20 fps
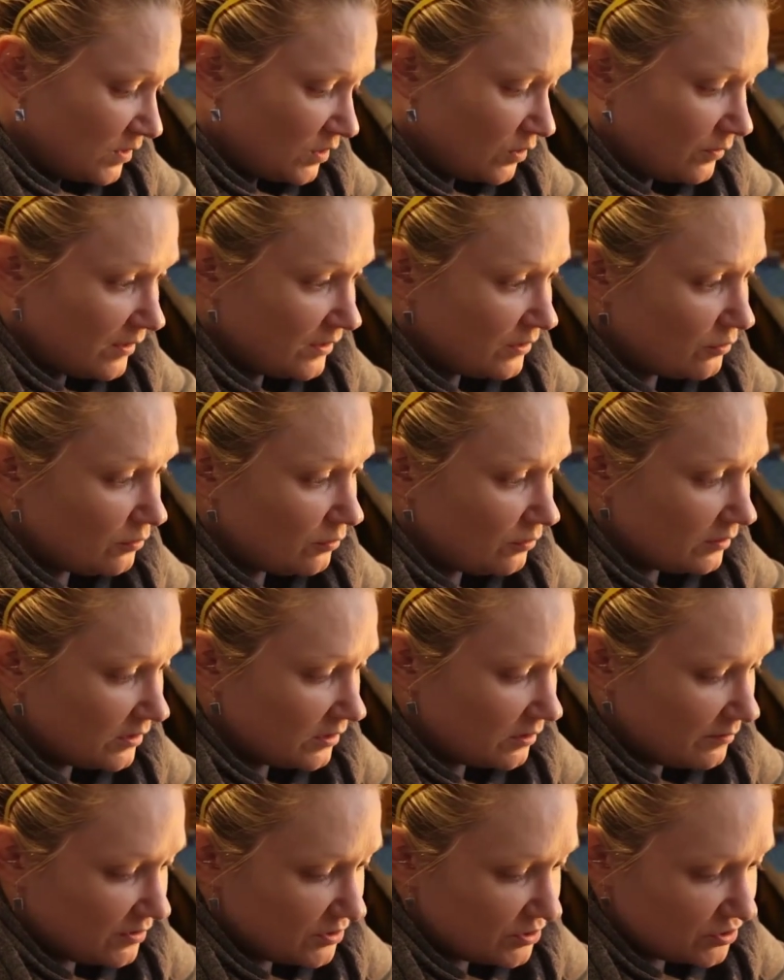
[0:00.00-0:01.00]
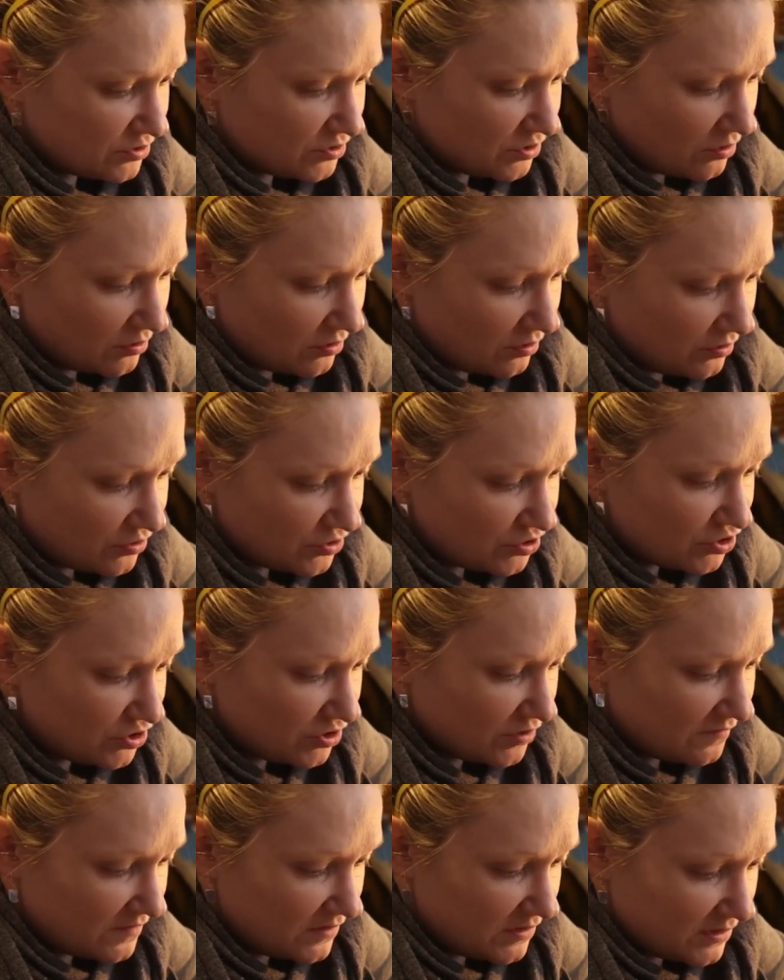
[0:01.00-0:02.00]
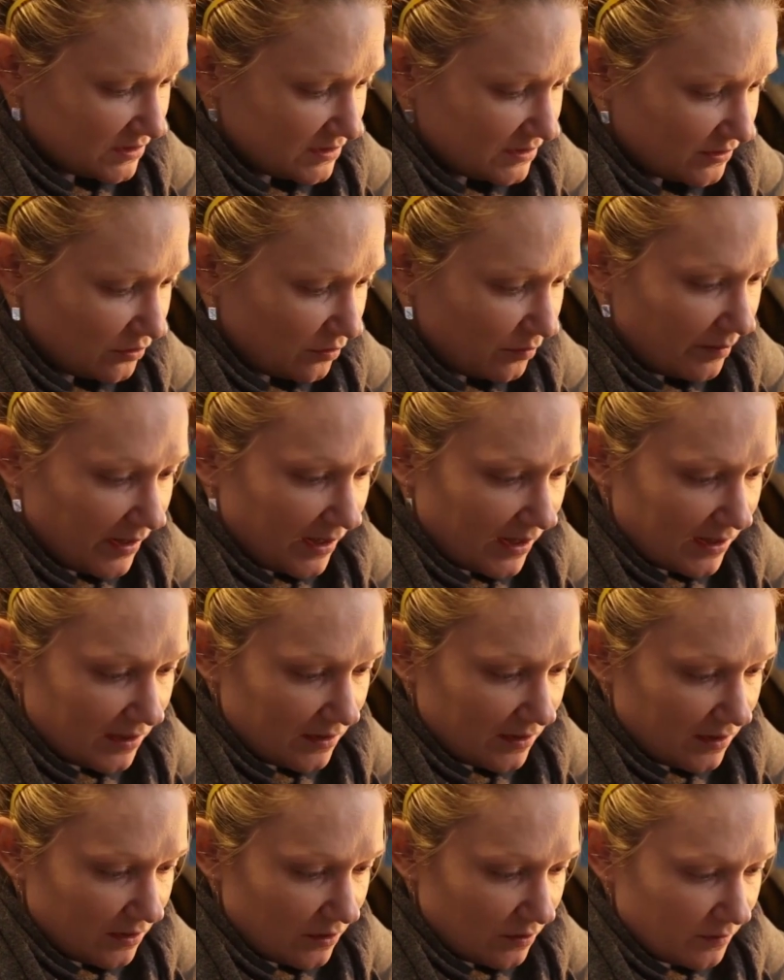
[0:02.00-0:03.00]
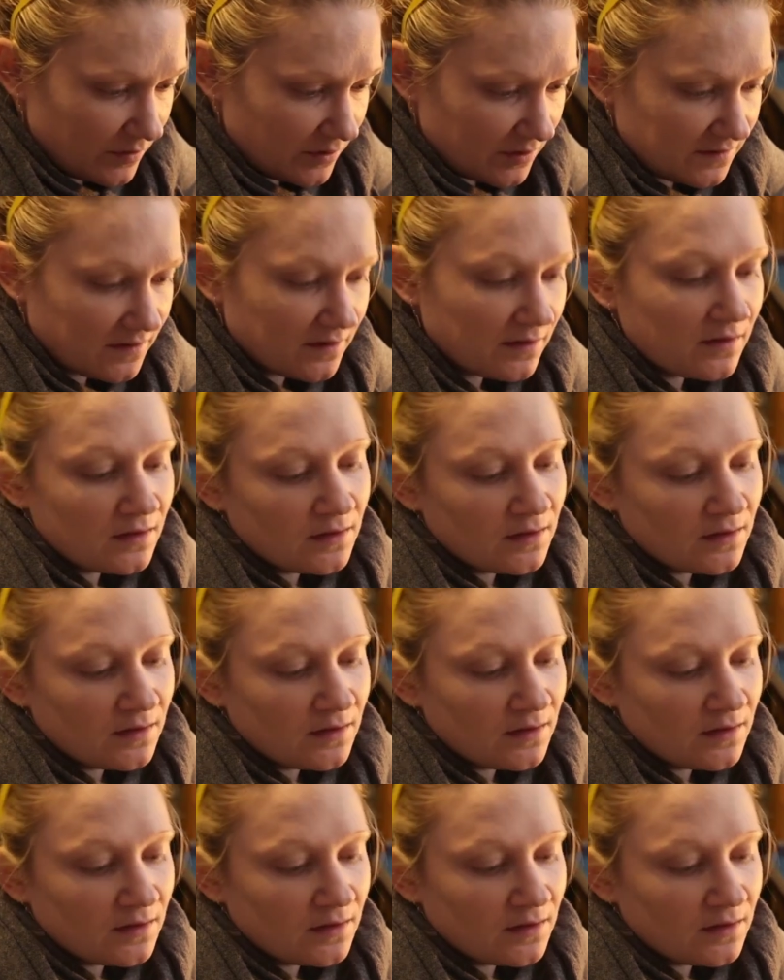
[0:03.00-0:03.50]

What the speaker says: quite old, and a bunch are all shoved in this little packet here, but